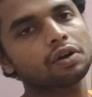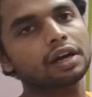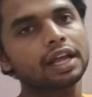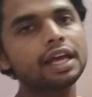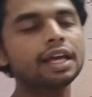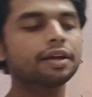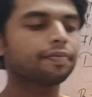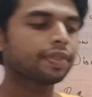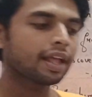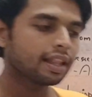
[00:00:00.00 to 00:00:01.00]
only
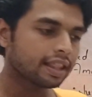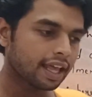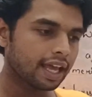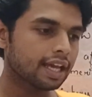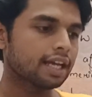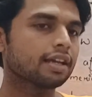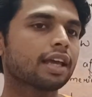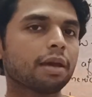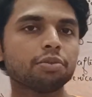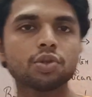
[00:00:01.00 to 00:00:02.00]
they
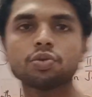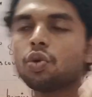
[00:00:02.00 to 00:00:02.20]
came to